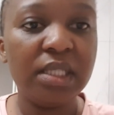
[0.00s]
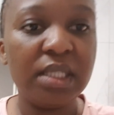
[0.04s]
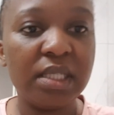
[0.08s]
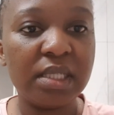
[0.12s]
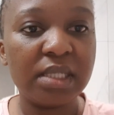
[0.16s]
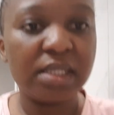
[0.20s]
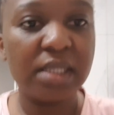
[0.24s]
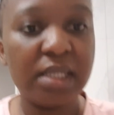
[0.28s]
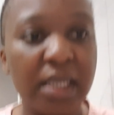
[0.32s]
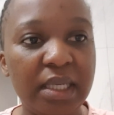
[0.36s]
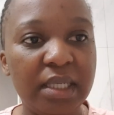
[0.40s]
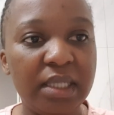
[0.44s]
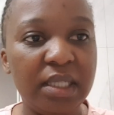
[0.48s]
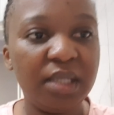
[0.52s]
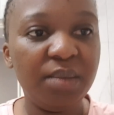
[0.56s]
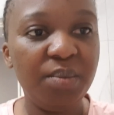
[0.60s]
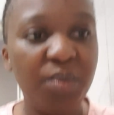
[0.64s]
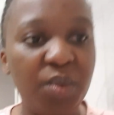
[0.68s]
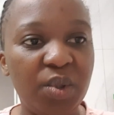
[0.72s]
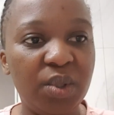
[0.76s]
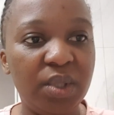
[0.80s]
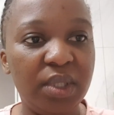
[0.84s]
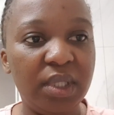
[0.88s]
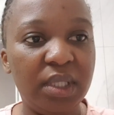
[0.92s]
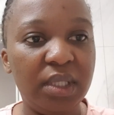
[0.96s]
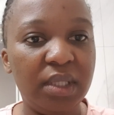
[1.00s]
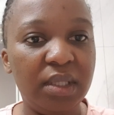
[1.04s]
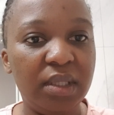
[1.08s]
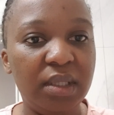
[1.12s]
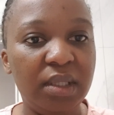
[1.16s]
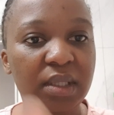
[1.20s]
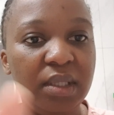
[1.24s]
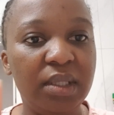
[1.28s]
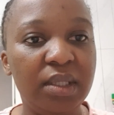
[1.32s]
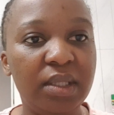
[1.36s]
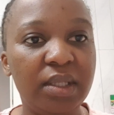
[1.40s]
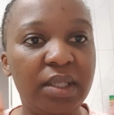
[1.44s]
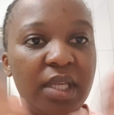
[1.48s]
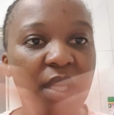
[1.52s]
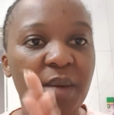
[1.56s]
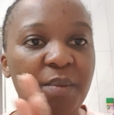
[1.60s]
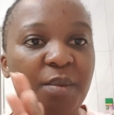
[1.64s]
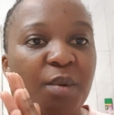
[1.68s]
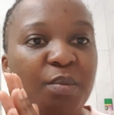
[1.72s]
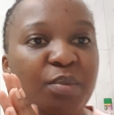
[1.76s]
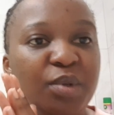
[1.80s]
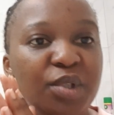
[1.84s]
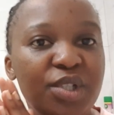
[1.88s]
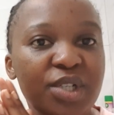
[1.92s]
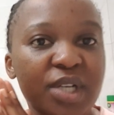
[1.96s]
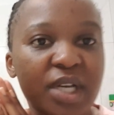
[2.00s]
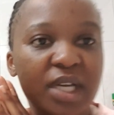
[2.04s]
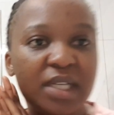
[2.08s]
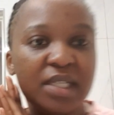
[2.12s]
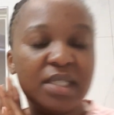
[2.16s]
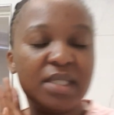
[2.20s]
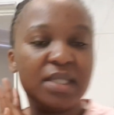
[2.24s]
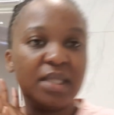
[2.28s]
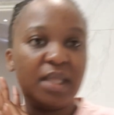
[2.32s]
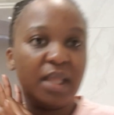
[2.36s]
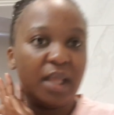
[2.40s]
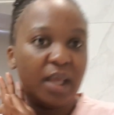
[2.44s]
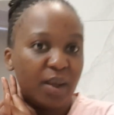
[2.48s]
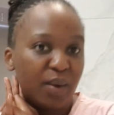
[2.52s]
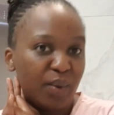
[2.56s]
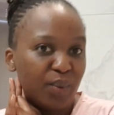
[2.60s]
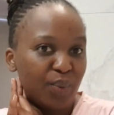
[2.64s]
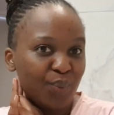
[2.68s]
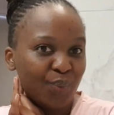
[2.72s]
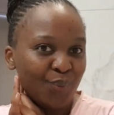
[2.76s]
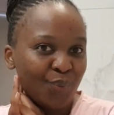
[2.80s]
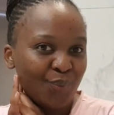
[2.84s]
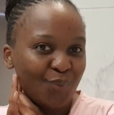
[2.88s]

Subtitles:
It's a Sunday morning. Can I put you guys there?